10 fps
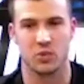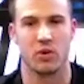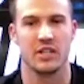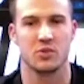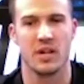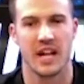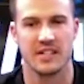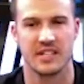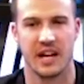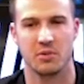twenty, twenty
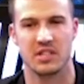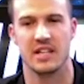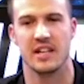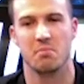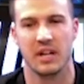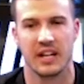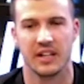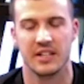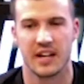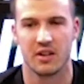eighteen, I was thinking big
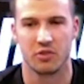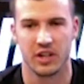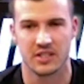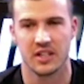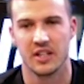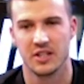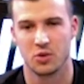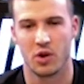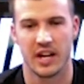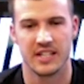and taking risk.
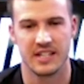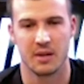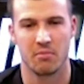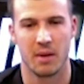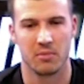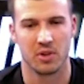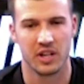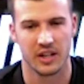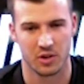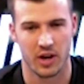twenty nineteen, I'm, I'm
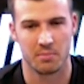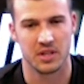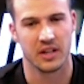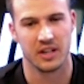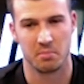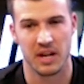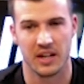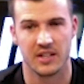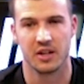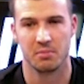learning a crap ton and making
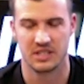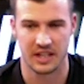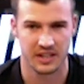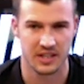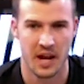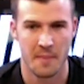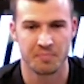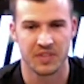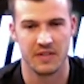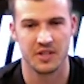a ton of mistakes.
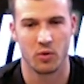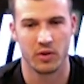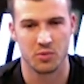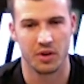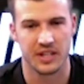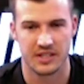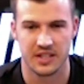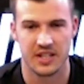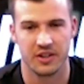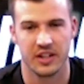And then twenty twenty is the
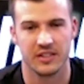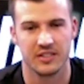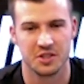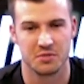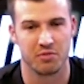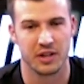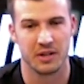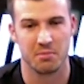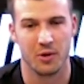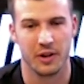year to just
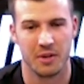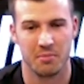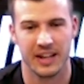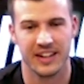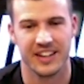freaking blow it up, man.